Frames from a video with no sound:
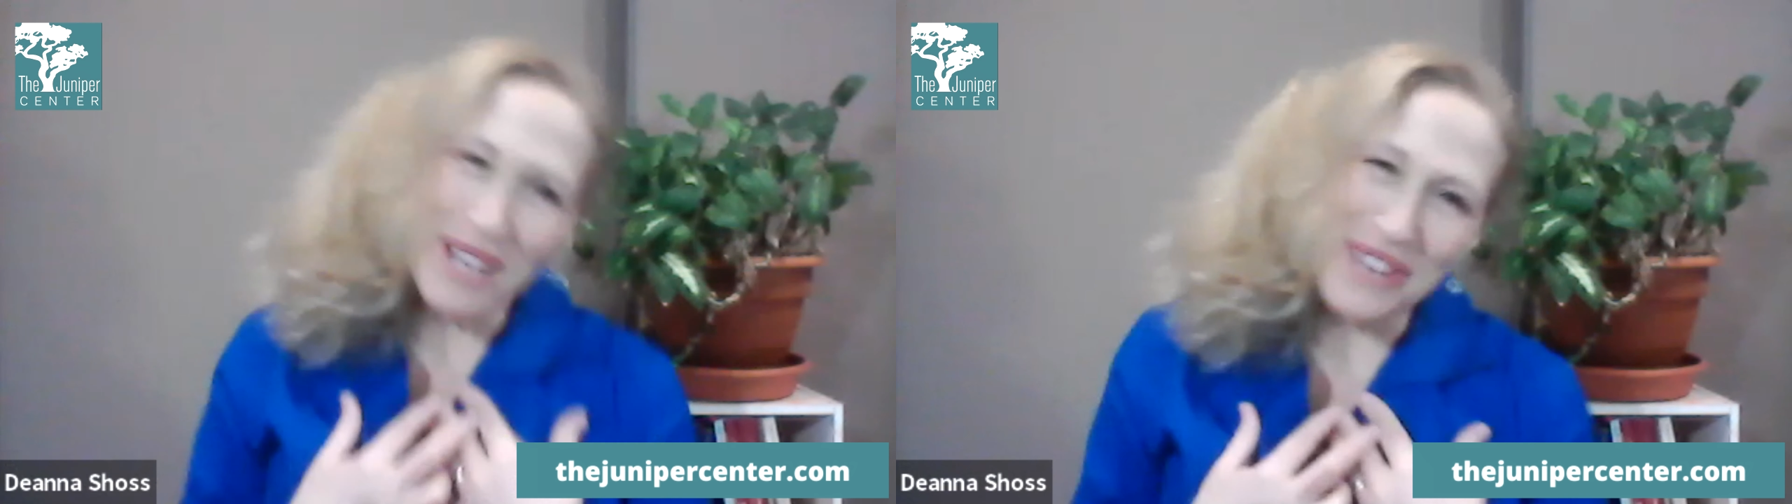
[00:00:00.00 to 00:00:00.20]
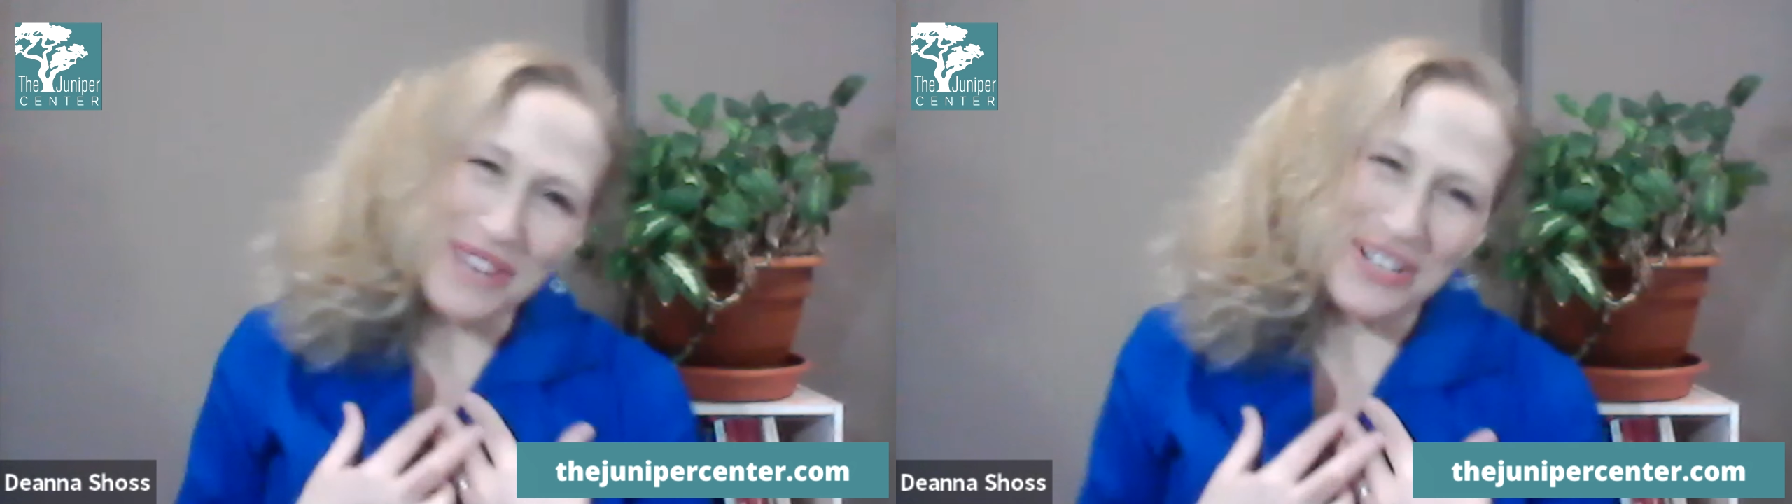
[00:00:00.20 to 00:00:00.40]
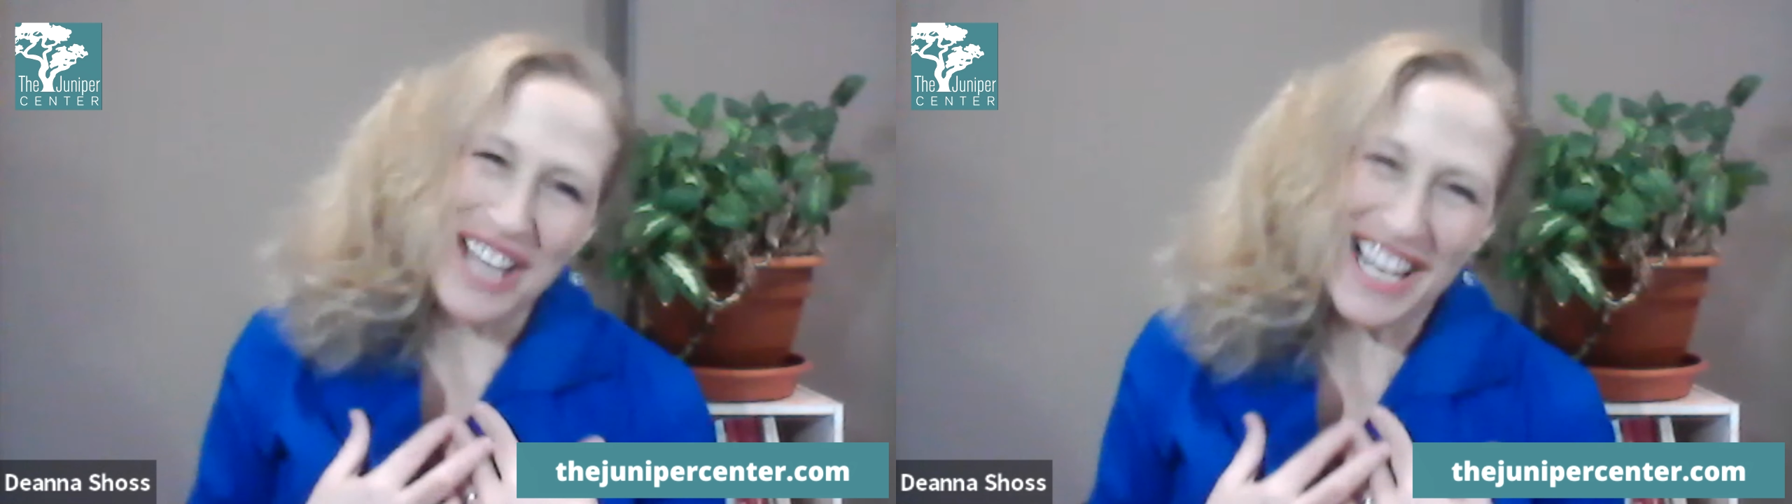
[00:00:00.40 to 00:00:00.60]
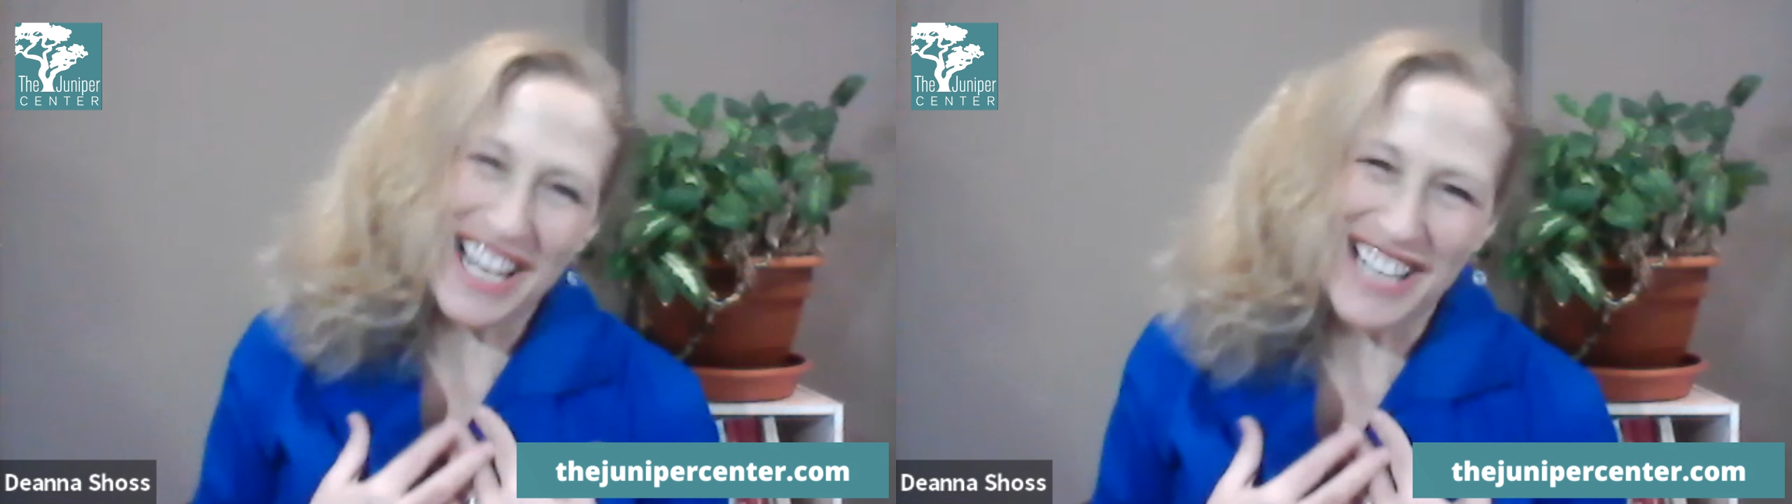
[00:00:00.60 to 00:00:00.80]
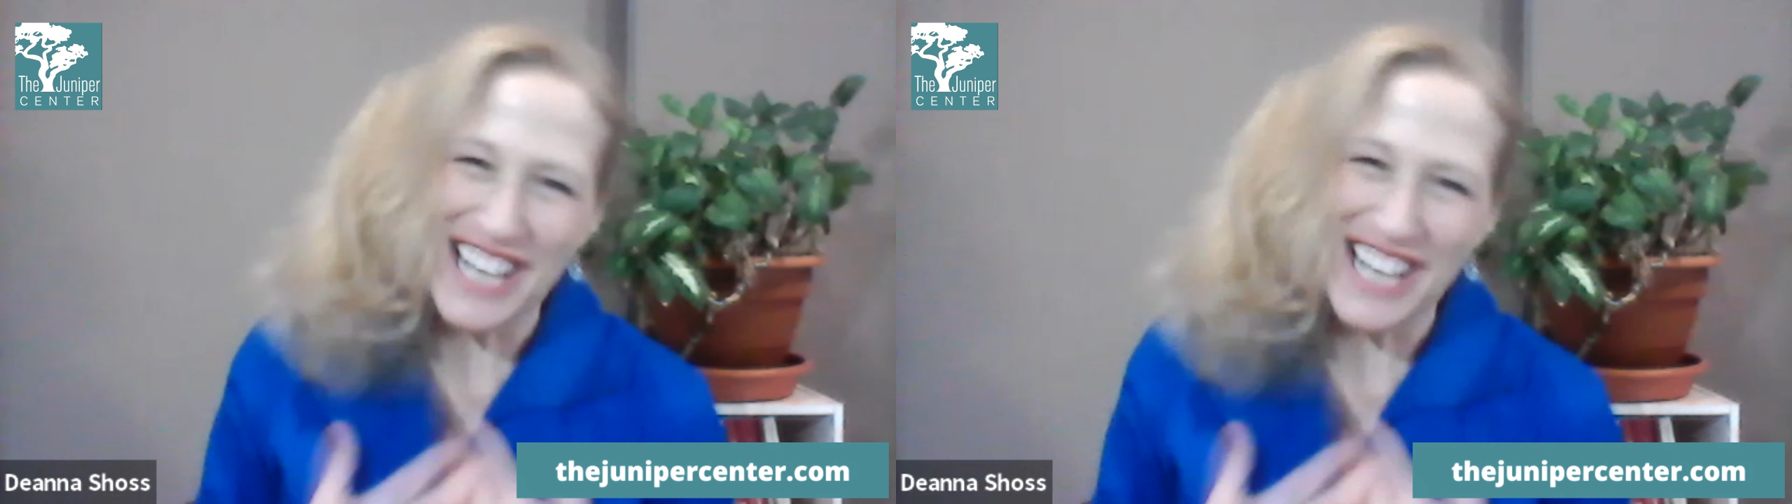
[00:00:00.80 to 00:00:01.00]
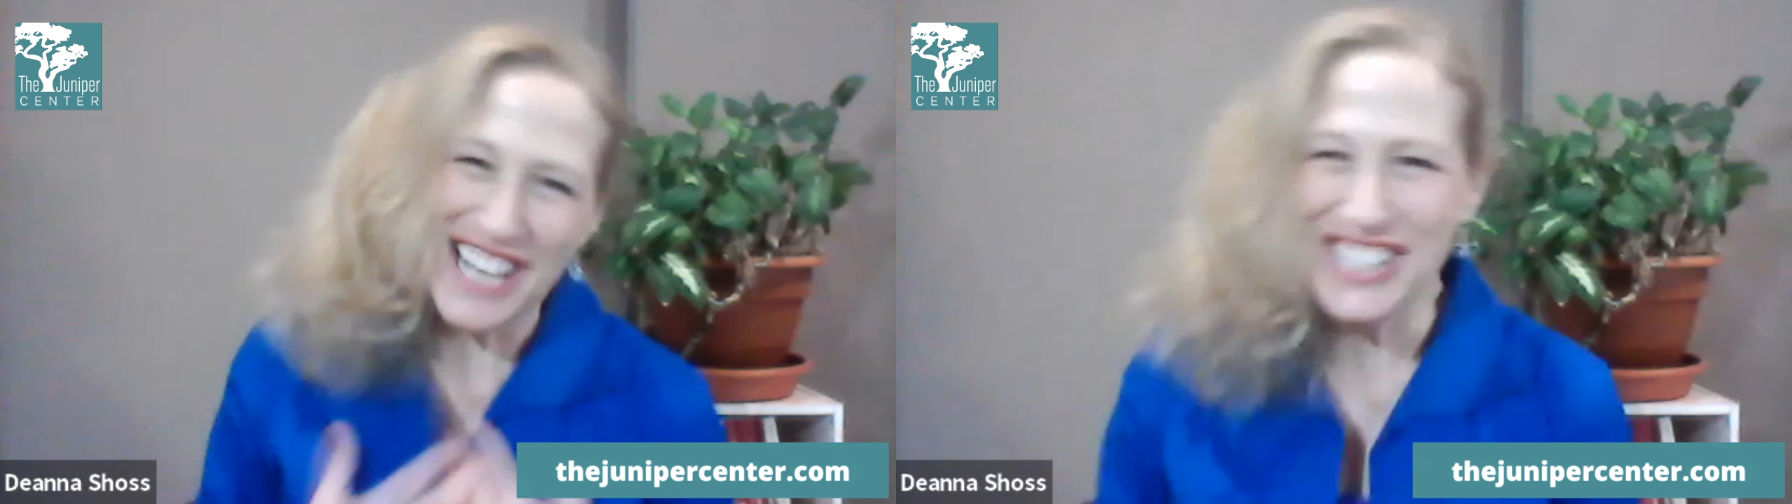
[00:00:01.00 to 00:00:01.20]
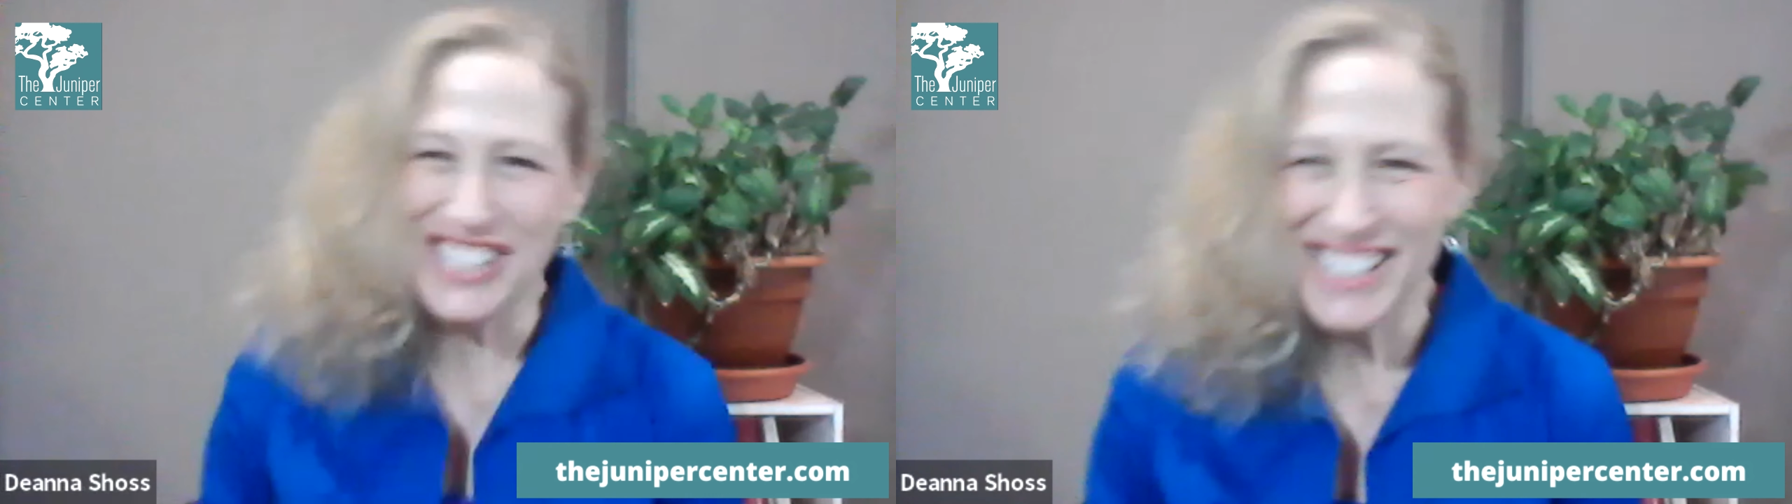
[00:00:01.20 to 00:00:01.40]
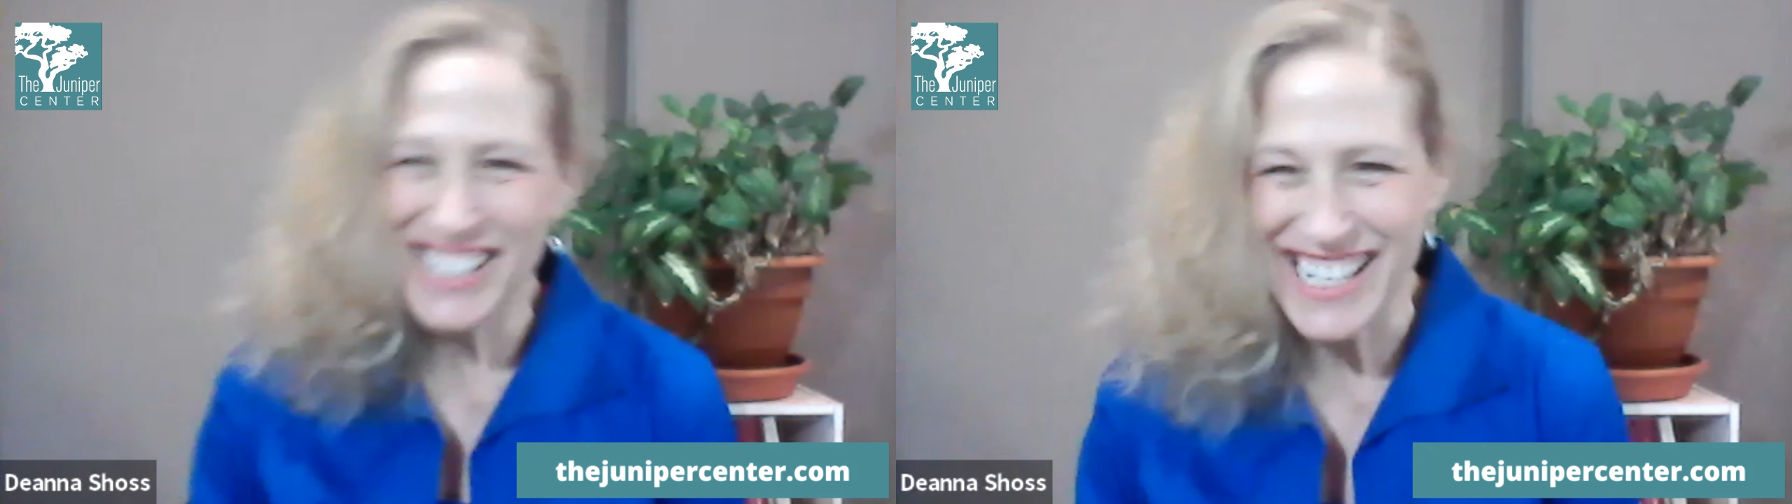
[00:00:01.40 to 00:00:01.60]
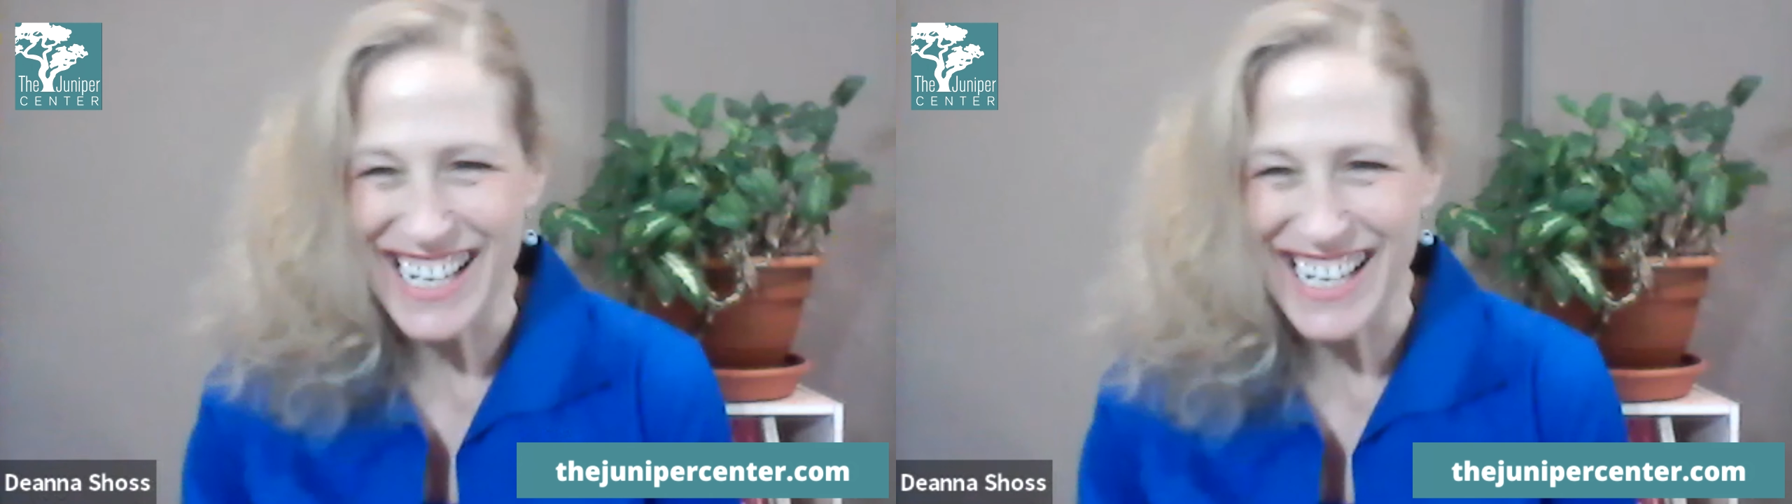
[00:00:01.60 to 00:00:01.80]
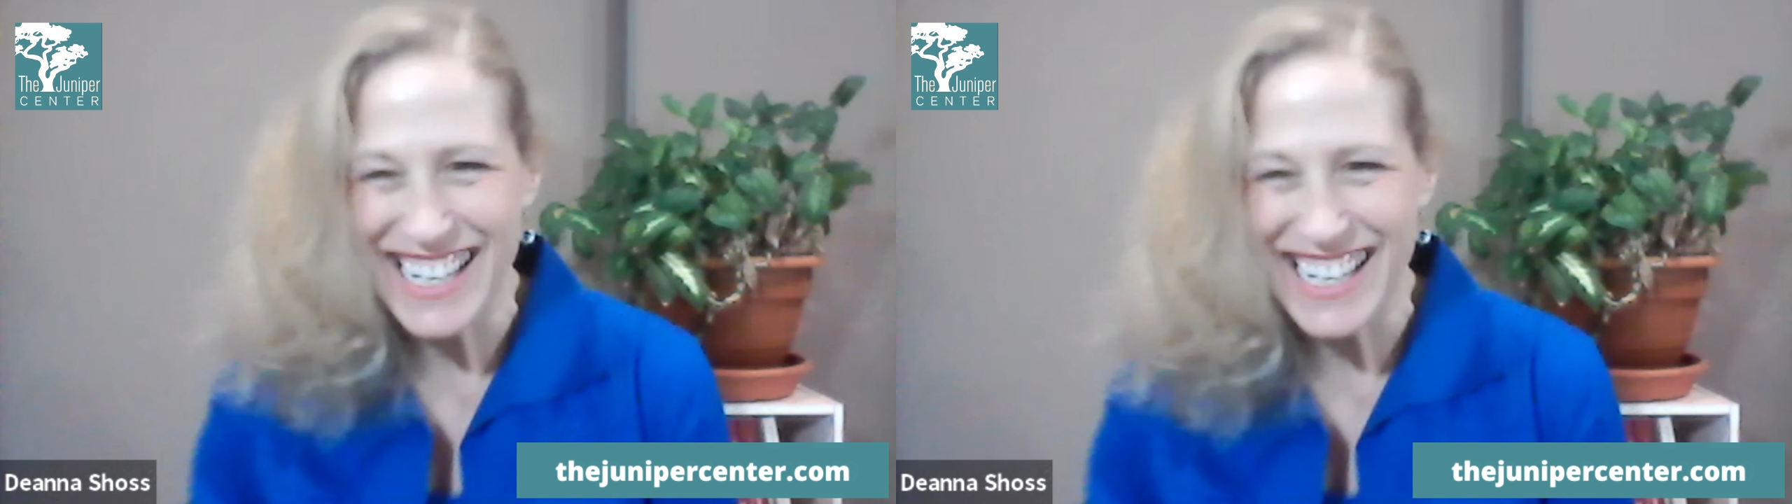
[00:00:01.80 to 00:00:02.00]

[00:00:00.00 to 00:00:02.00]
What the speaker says: and relaxation session.